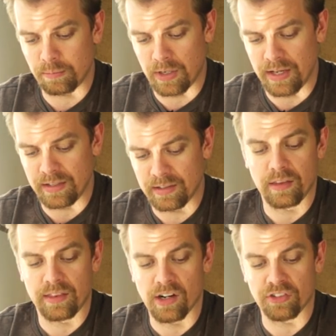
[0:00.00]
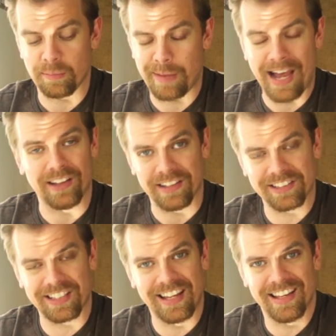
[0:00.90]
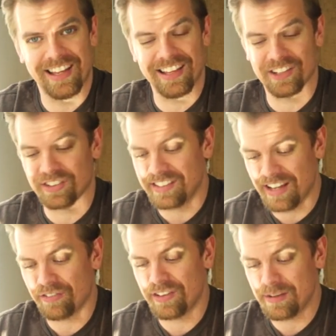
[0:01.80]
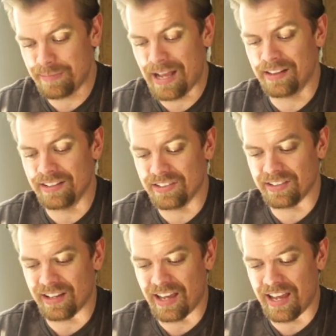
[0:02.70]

but there's a balance. There's a definite balance.